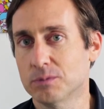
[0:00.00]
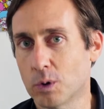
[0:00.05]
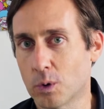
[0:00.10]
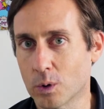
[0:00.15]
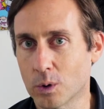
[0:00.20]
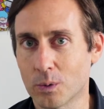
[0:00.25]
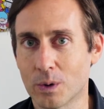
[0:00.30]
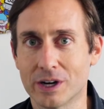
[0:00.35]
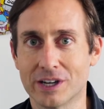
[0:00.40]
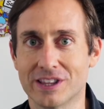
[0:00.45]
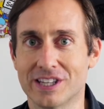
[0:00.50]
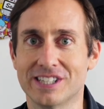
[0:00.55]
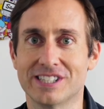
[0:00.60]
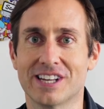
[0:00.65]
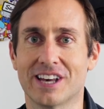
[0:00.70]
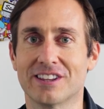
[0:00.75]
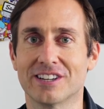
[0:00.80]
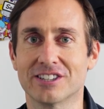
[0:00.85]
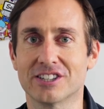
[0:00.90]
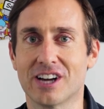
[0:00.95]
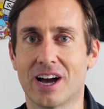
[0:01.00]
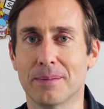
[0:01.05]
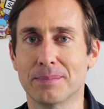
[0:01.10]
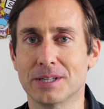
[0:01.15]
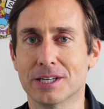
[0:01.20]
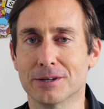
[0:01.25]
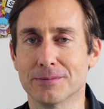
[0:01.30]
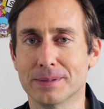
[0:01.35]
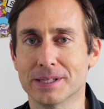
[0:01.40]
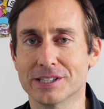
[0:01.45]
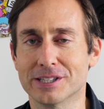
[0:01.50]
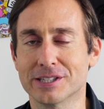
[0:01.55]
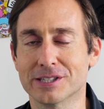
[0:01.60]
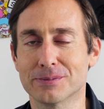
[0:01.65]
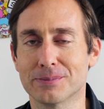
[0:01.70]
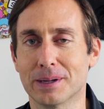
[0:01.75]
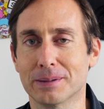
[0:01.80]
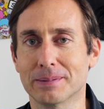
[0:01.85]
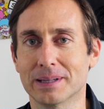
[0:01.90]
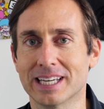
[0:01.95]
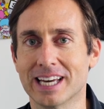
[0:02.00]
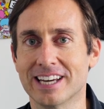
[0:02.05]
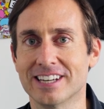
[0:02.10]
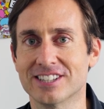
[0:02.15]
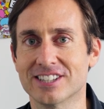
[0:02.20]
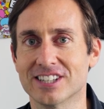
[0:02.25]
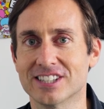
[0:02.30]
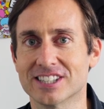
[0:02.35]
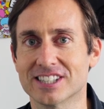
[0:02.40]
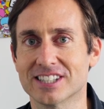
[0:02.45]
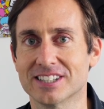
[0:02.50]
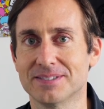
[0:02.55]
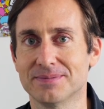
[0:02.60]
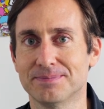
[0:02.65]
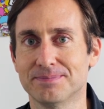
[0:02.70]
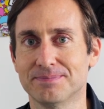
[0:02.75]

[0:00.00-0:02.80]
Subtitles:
or one of these other top-tier business publications.